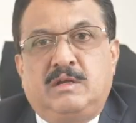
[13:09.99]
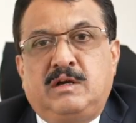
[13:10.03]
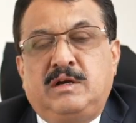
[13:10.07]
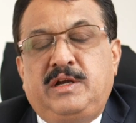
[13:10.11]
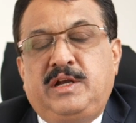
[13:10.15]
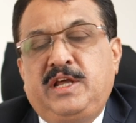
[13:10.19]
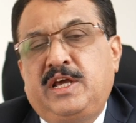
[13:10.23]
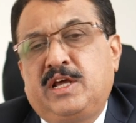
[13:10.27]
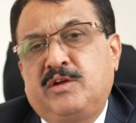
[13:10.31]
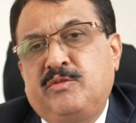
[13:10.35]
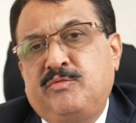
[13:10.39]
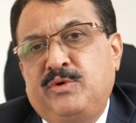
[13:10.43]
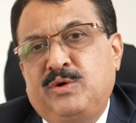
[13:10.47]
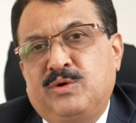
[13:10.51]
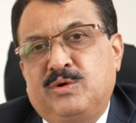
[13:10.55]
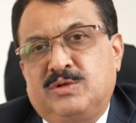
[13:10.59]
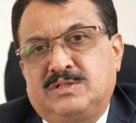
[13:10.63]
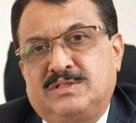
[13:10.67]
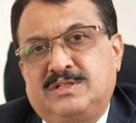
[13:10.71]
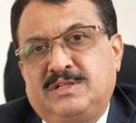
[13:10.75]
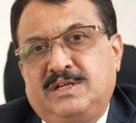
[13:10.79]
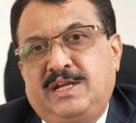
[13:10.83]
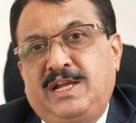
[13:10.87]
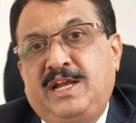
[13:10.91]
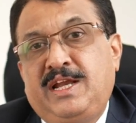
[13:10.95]
Dear
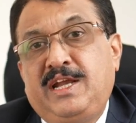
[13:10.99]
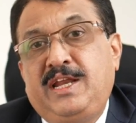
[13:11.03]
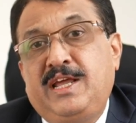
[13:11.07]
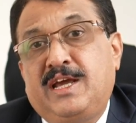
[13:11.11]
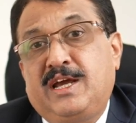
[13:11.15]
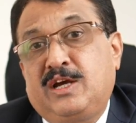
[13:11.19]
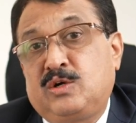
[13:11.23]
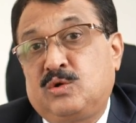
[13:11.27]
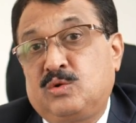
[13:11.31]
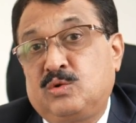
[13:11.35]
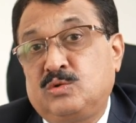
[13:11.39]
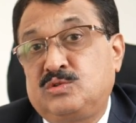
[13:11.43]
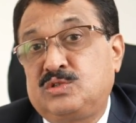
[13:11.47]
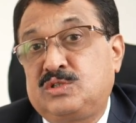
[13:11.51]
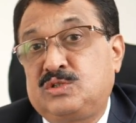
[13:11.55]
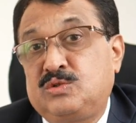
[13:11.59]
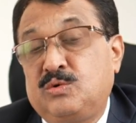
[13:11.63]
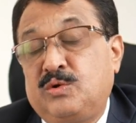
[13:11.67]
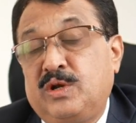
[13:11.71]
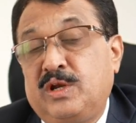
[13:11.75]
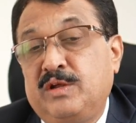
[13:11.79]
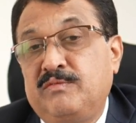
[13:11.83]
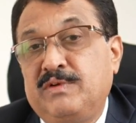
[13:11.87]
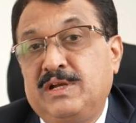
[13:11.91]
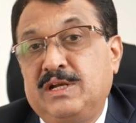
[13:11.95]
viewers, India growth
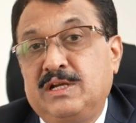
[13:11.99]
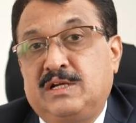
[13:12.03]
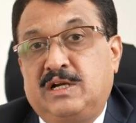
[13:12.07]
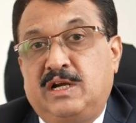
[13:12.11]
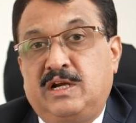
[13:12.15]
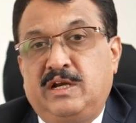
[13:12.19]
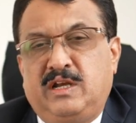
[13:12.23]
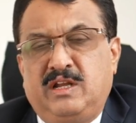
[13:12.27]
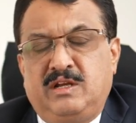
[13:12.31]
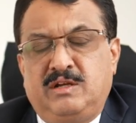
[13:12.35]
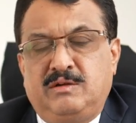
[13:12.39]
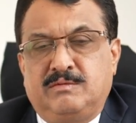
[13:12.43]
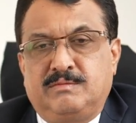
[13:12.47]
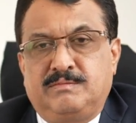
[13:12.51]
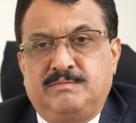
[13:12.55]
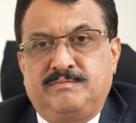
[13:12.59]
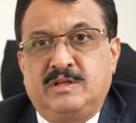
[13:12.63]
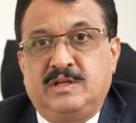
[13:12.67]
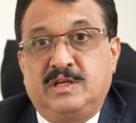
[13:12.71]
story will continue.